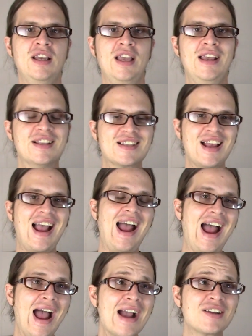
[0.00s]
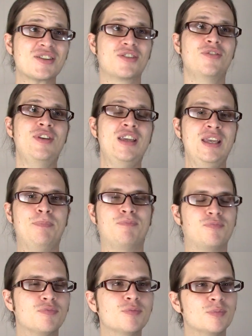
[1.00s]
It's actually
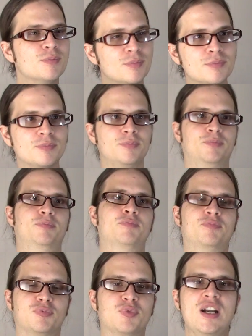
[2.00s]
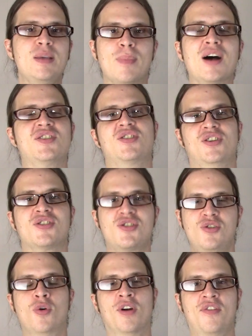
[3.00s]
pretty much a
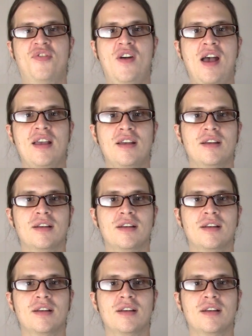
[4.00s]
sure thing.